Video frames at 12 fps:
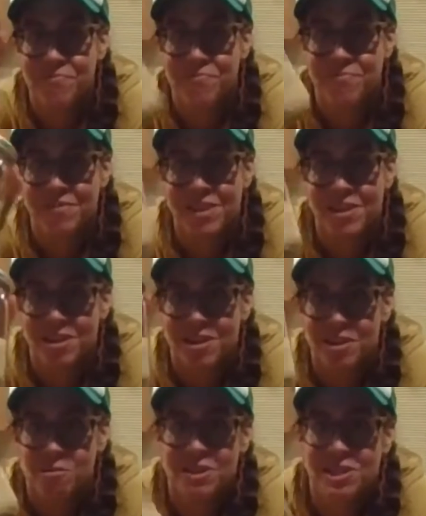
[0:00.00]
which
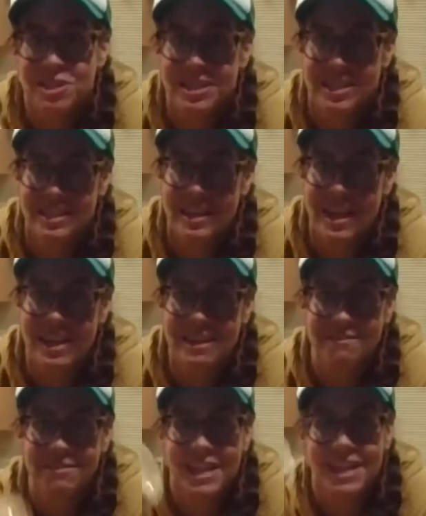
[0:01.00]
is kind of like the
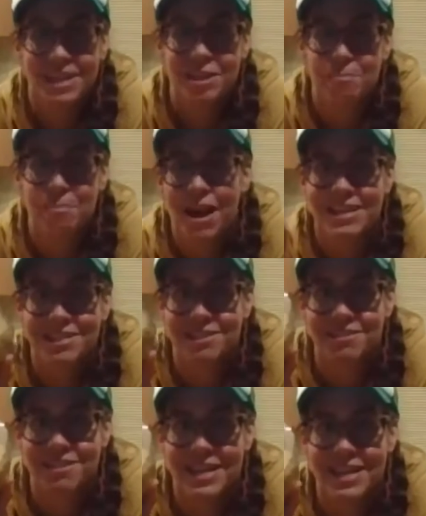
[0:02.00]
pasta
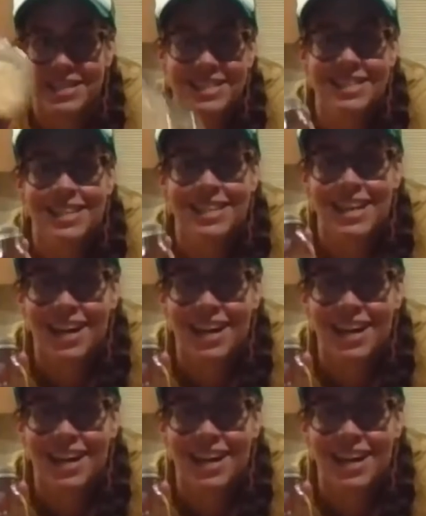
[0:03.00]
rice. We